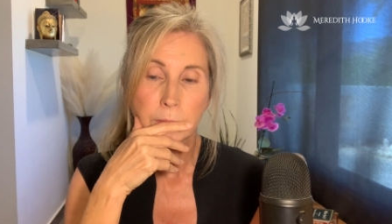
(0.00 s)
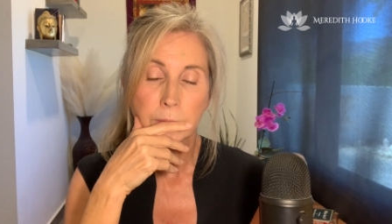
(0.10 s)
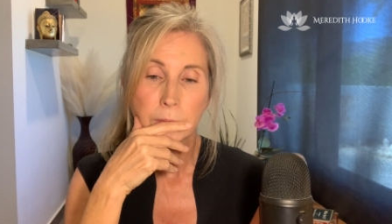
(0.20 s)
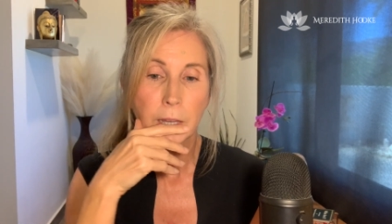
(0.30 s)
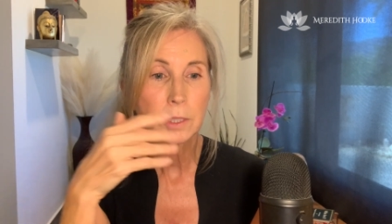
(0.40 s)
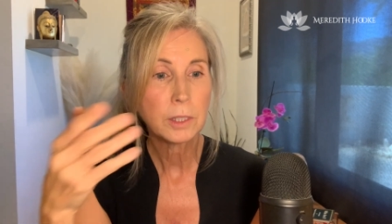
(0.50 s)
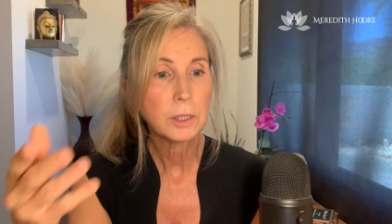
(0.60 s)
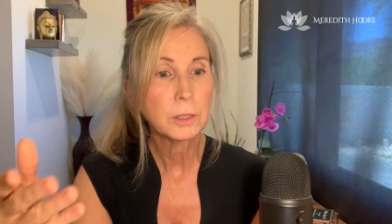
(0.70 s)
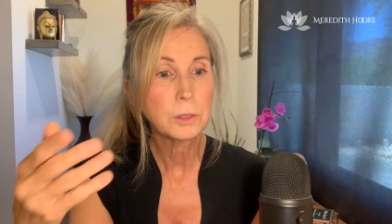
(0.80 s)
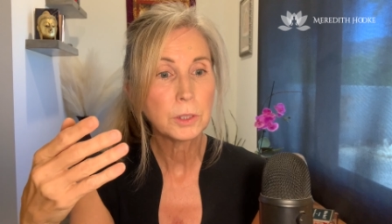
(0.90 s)
That's an
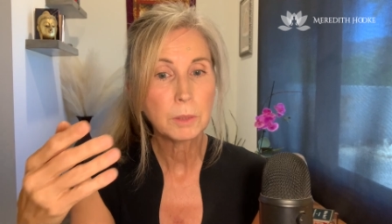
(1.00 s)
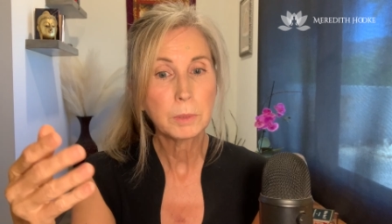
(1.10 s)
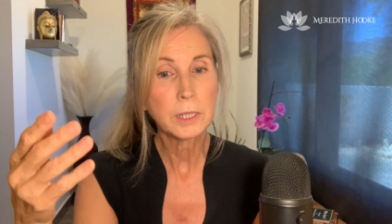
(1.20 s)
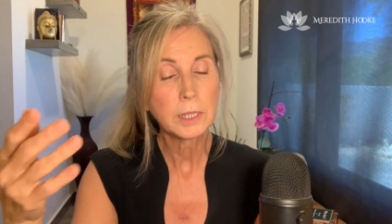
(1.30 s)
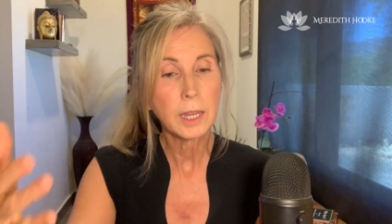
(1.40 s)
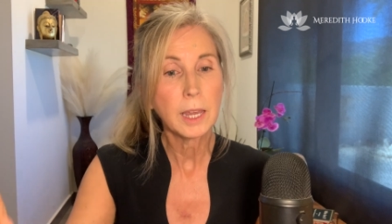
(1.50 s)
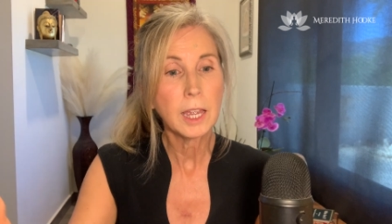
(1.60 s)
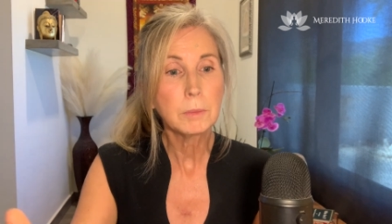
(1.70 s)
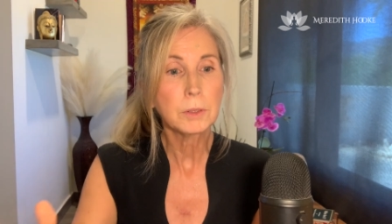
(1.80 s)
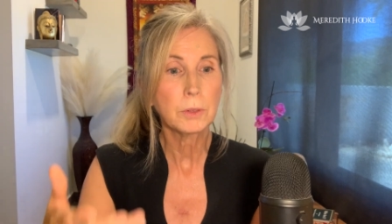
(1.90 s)
illusion because I
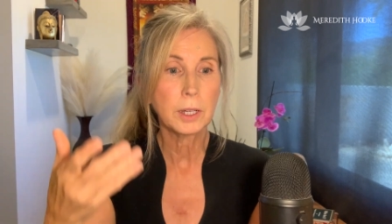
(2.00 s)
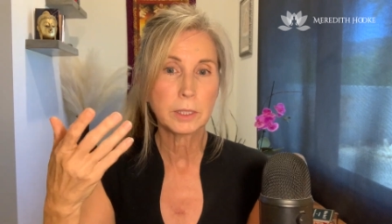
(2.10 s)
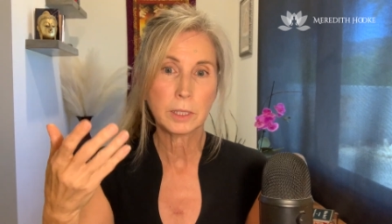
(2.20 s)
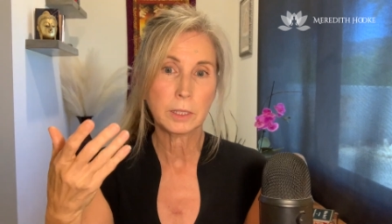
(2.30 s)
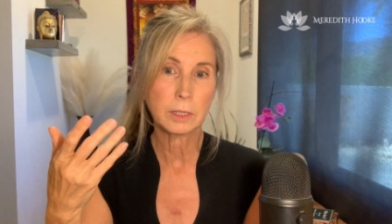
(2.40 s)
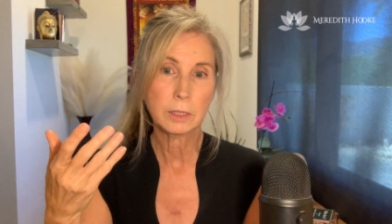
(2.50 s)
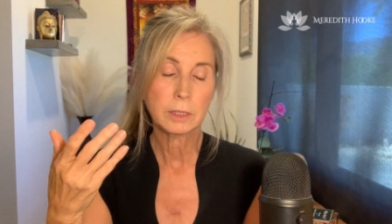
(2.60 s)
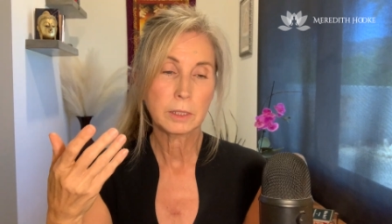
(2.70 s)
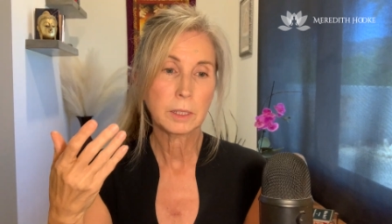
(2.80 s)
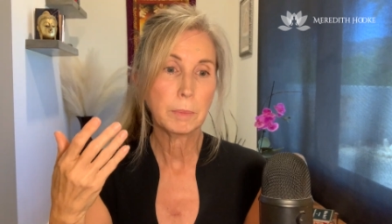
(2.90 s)
am arising
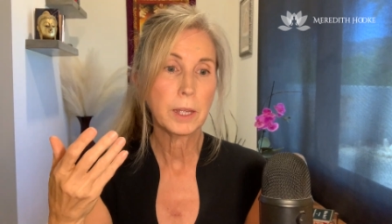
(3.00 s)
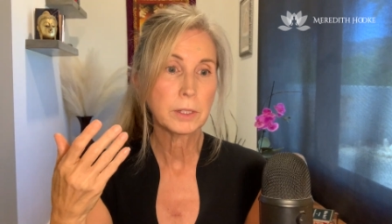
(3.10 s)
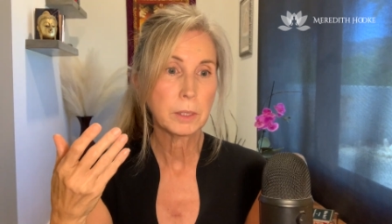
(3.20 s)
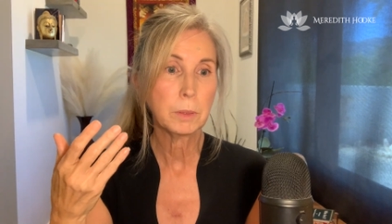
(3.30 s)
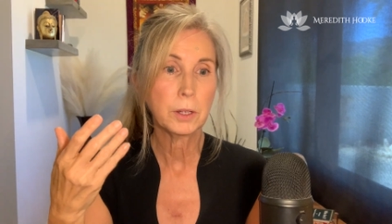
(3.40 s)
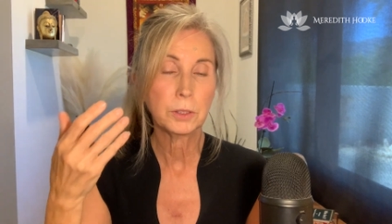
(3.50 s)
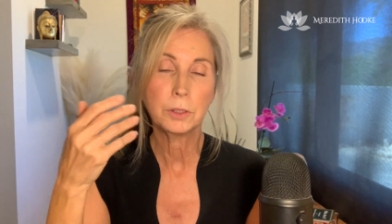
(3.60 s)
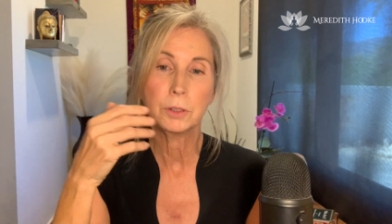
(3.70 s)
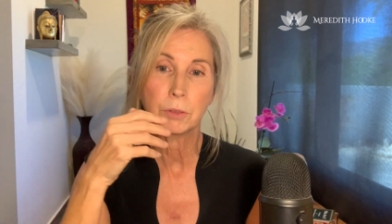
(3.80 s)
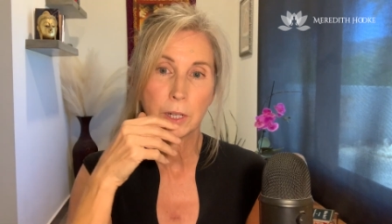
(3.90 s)
dependent upon
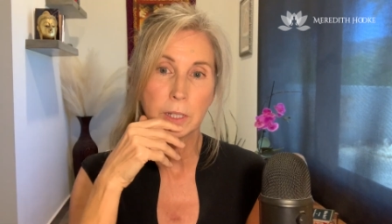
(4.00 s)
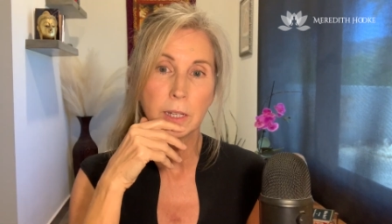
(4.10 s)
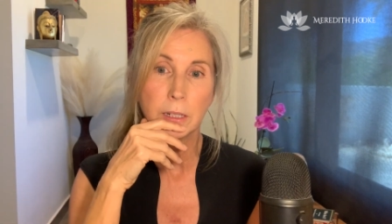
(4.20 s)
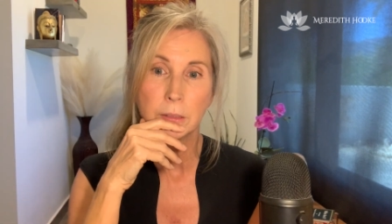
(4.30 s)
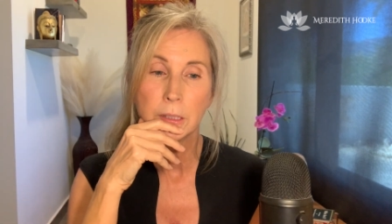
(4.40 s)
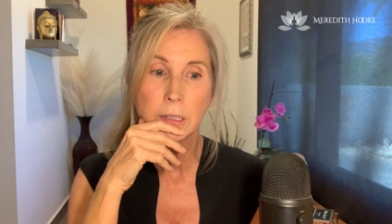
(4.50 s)
you right now.